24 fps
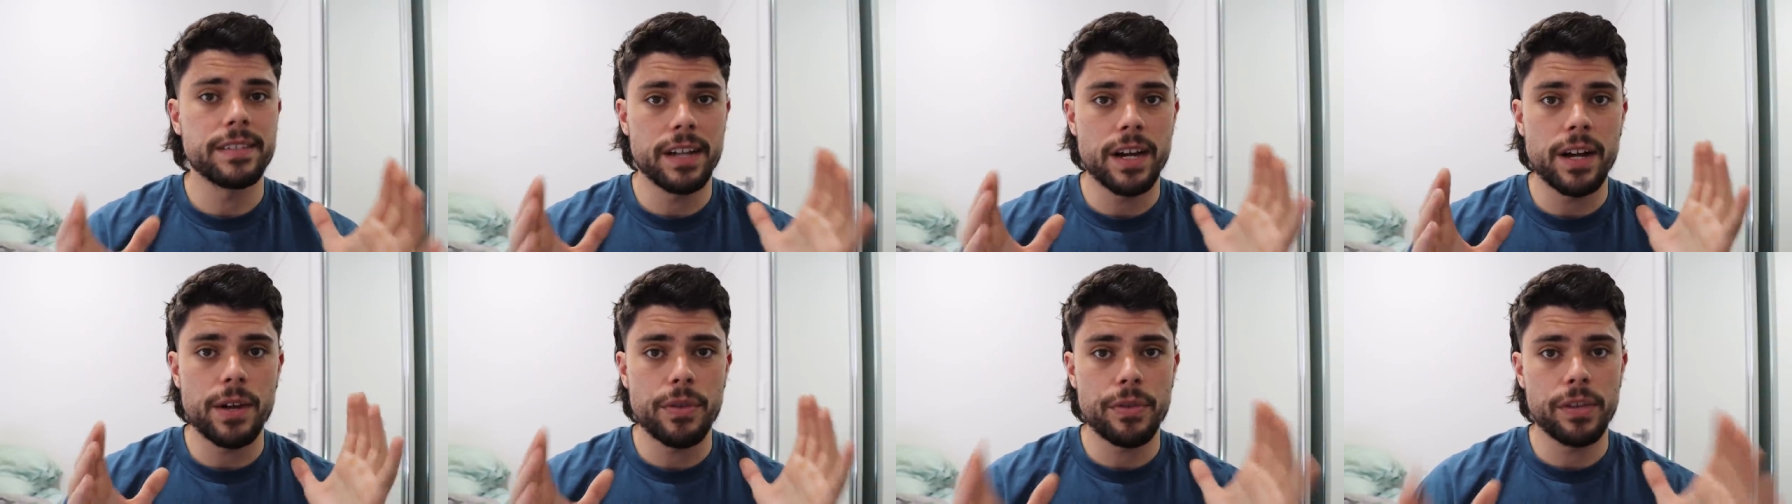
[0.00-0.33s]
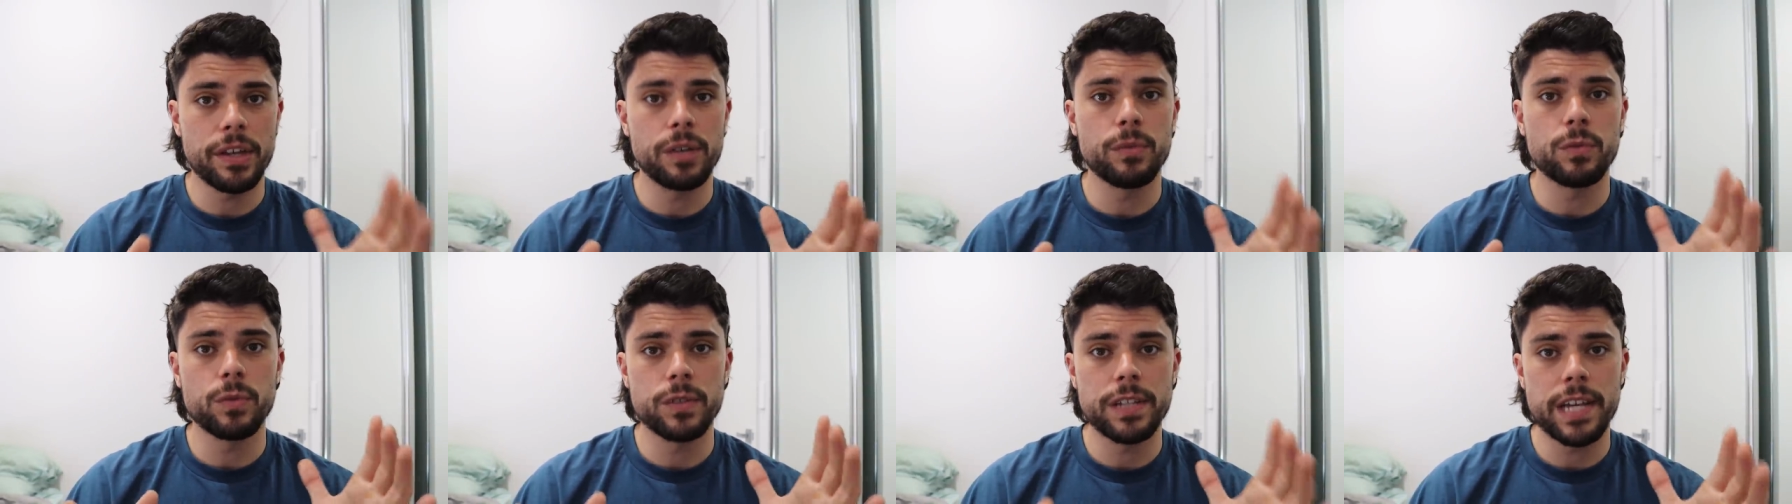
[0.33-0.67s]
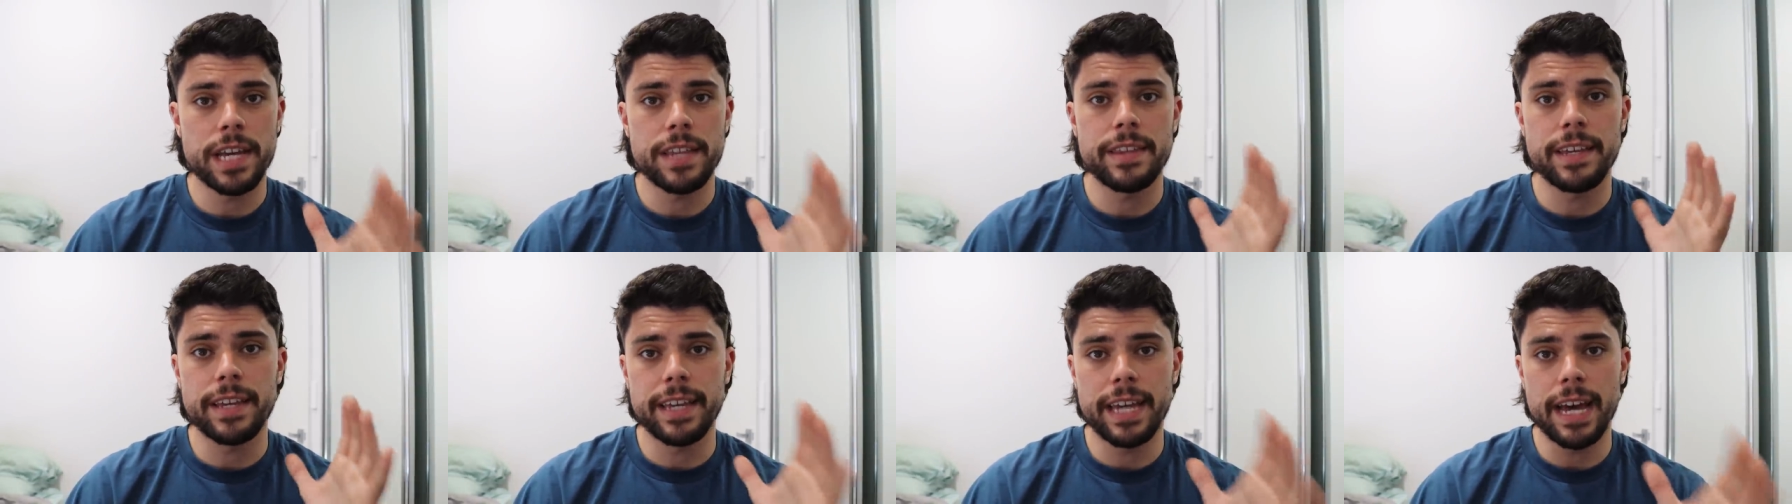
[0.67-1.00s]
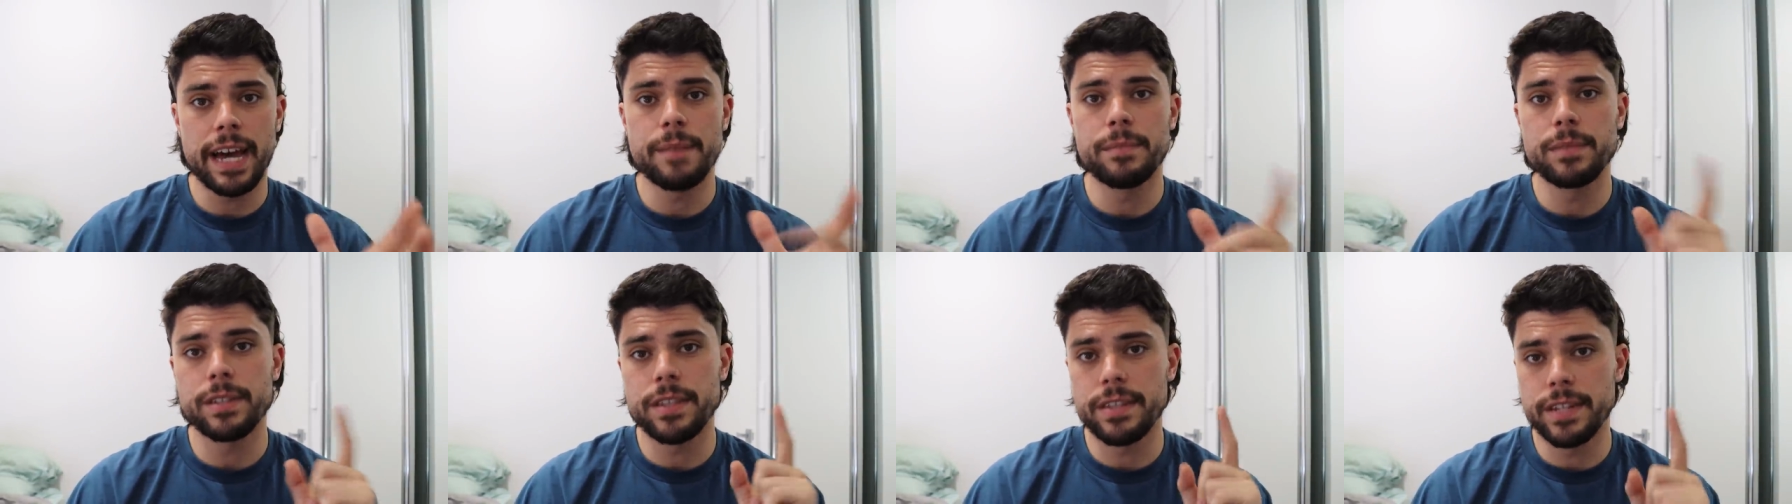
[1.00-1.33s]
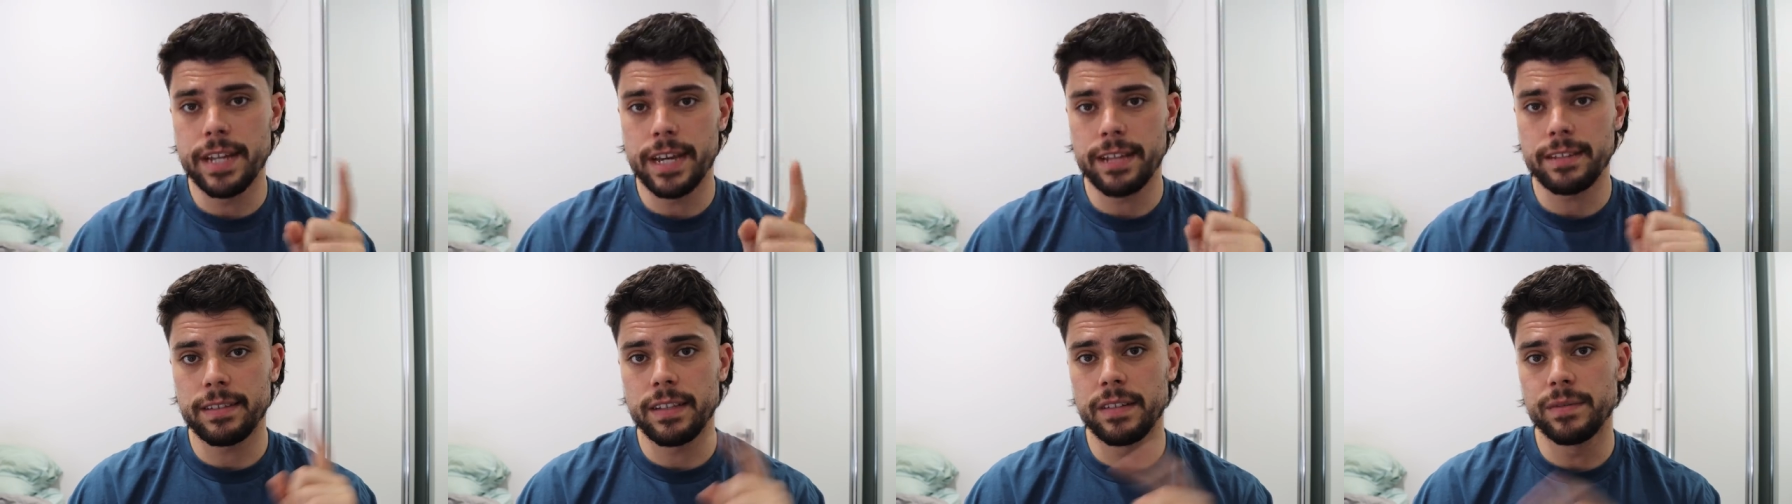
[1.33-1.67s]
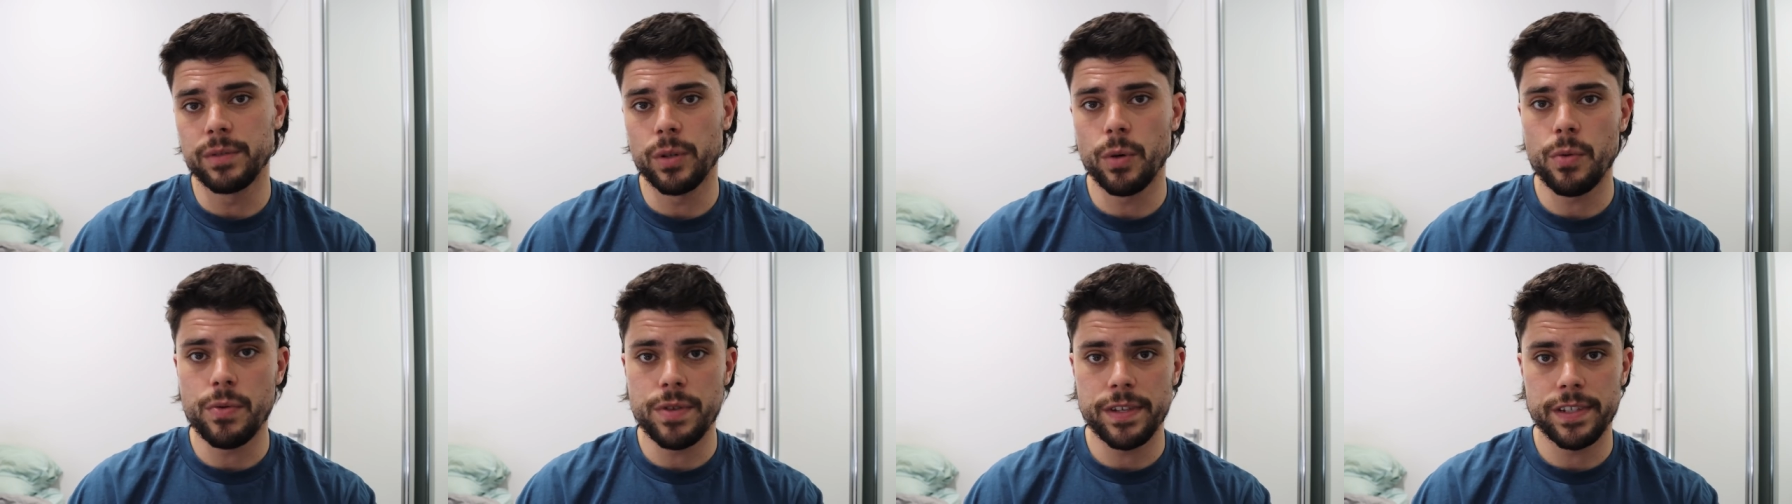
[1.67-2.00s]
that I think will take their game to the next
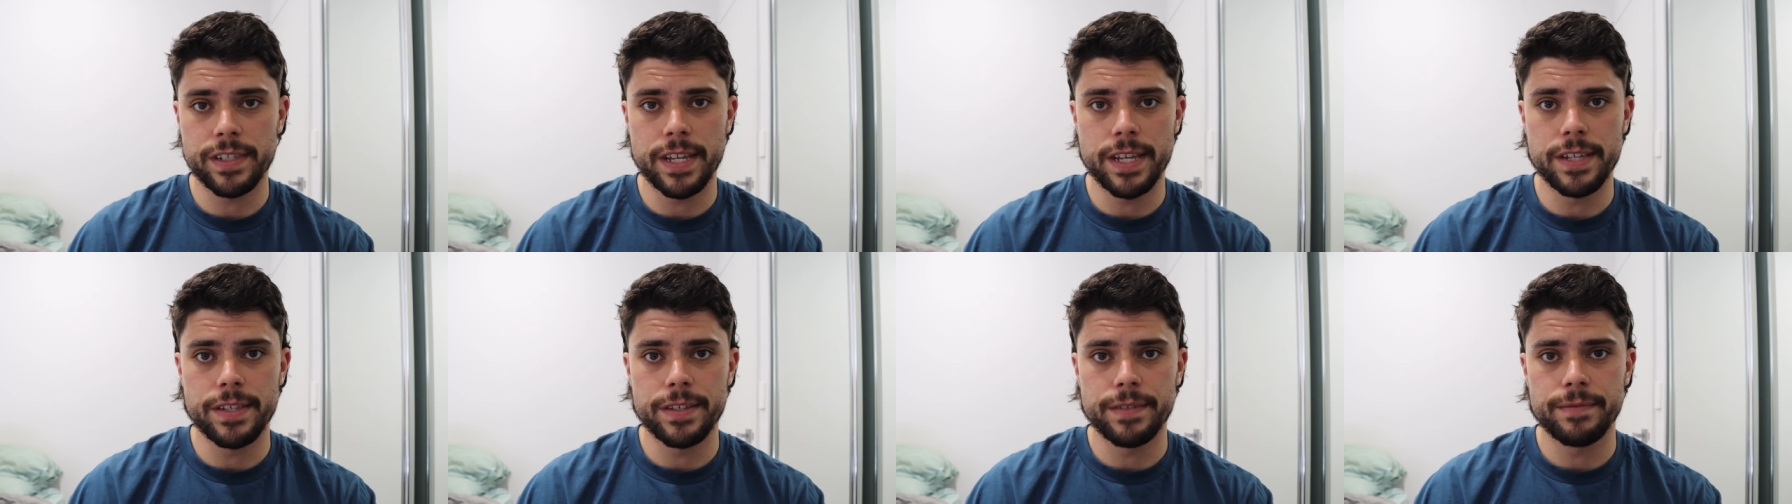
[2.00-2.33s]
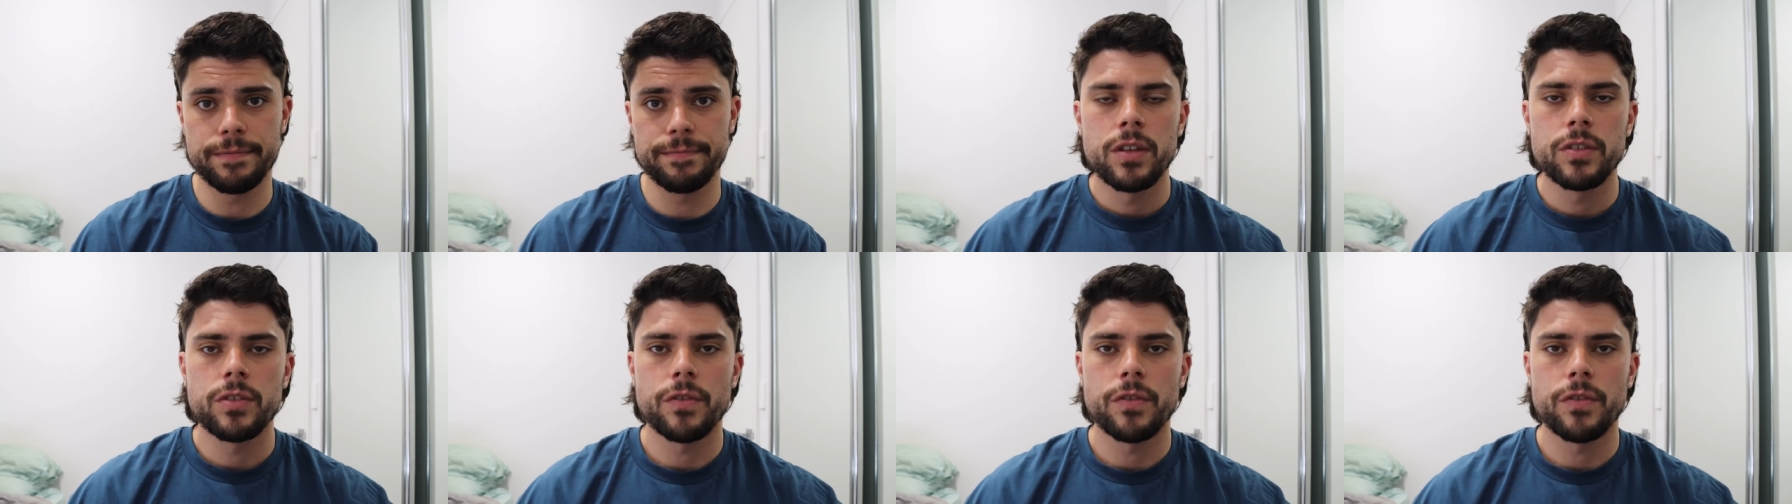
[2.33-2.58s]
level this season.